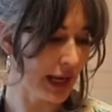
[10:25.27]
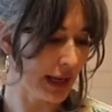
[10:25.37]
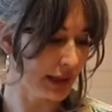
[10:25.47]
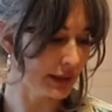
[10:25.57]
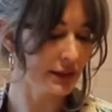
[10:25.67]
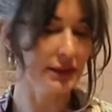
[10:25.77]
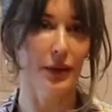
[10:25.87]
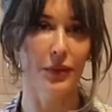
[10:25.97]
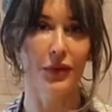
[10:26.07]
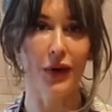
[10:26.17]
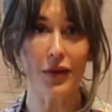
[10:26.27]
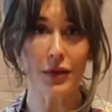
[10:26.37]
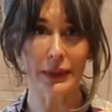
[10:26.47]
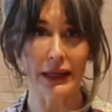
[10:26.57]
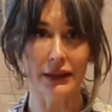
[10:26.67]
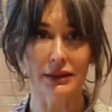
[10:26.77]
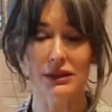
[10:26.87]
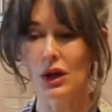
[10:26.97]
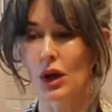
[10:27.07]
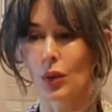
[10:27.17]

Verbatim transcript: and some fava beans,